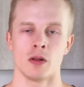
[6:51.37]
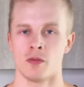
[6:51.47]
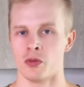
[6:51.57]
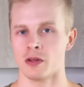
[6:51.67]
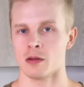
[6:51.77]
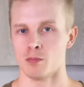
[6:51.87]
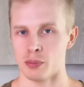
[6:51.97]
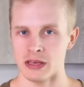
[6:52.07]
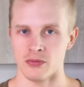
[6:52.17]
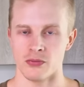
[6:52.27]
If you think that
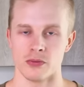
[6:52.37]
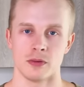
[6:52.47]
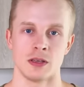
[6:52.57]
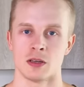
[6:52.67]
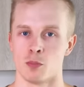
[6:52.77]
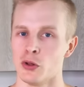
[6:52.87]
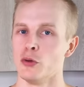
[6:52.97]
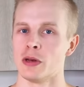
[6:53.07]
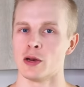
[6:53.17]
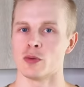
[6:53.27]
beef isn't
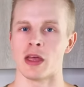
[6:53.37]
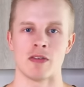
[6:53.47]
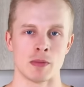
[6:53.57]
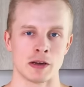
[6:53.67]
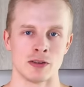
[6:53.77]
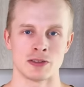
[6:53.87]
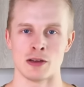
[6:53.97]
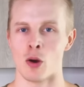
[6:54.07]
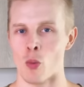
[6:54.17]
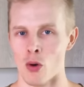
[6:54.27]
polluted with heavy metals,
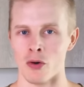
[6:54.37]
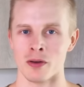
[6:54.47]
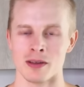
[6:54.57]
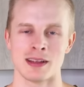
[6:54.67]
then you're wrong.